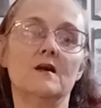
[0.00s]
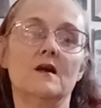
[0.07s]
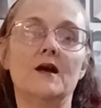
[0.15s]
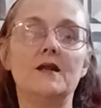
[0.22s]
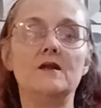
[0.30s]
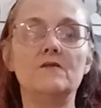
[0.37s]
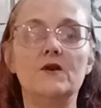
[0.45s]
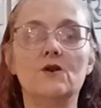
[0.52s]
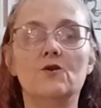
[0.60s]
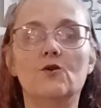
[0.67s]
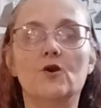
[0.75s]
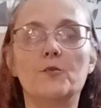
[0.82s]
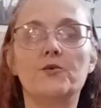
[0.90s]
Kind of
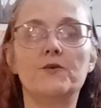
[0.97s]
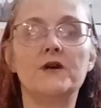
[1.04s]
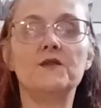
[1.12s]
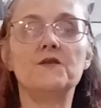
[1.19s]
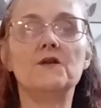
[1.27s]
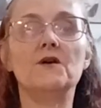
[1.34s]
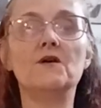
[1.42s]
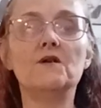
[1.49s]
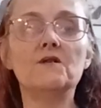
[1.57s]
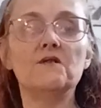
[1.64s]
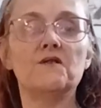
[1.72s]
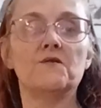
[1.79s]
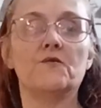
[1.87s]
incorporate
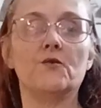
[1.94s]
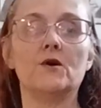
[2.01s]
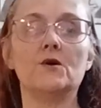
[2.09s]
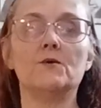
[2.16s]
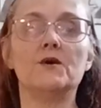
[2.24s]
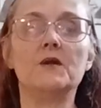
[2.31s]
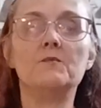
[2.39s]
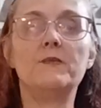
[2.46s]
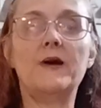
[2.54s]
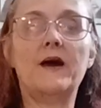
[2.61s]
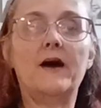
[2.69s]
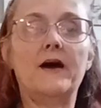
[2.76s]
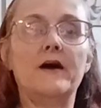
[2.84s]
those forward and
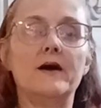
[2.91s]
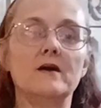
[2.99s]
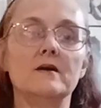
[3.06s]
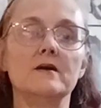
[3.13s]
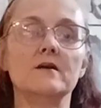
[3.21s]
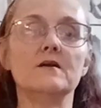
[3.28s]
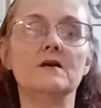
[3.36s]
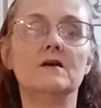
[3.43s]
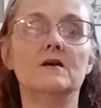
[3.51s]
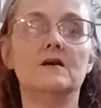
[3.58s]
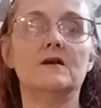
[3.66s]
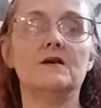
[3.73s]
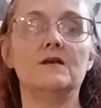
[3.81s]
back.
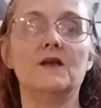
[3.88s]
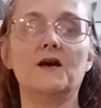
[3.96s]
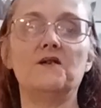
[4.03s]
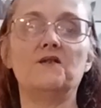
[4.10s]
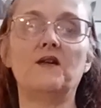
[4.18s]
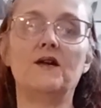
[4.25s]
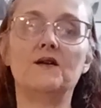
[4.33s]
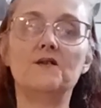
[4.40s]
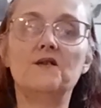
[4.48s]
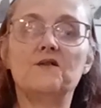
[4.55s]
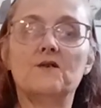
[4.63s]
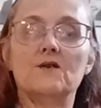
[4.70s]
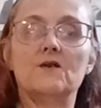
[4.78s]
Nice
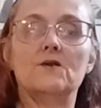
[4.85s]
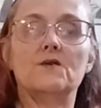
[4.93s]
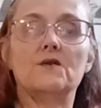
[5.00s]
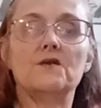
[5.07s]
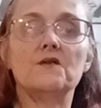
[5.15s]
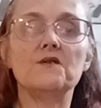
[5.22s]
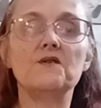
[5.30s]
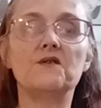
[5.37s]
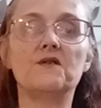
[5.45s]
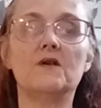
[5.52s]
hand circles.